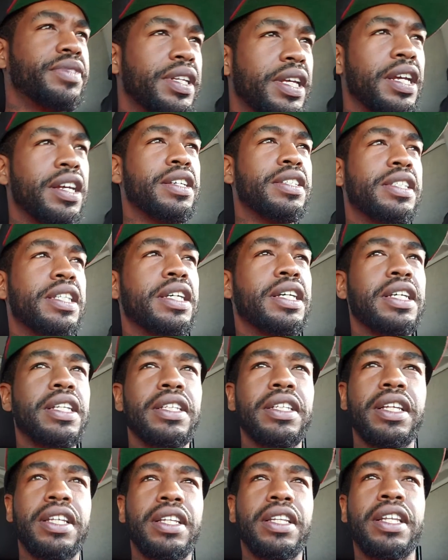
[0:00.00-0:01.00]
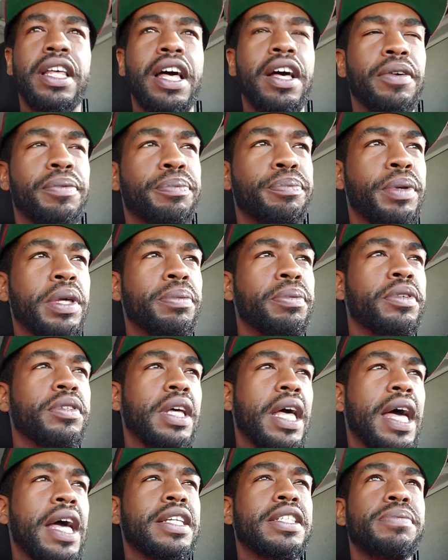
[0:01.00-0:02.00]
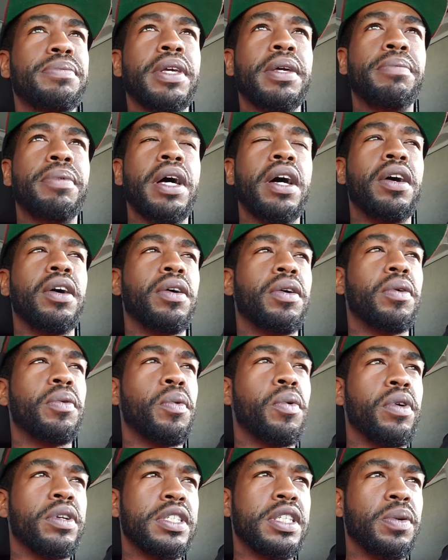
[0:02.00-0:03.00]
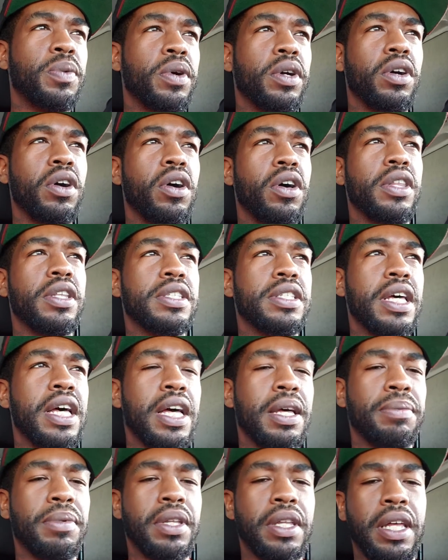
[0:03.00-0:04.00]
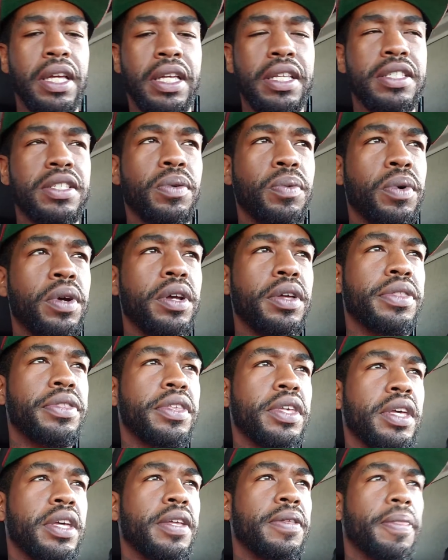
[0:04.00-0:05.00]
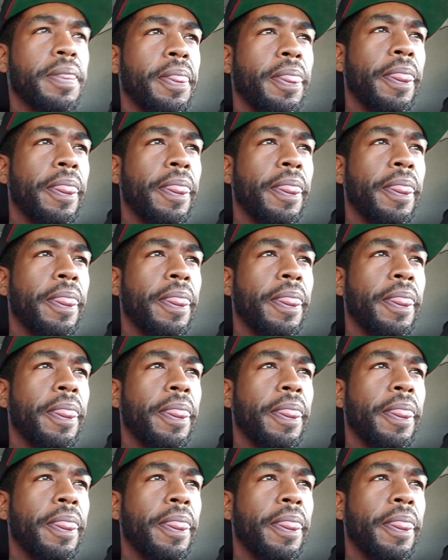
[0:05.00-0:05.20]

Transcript: Here's the good. Now, people ask me about warranty work all the time. They're like, is it worth it?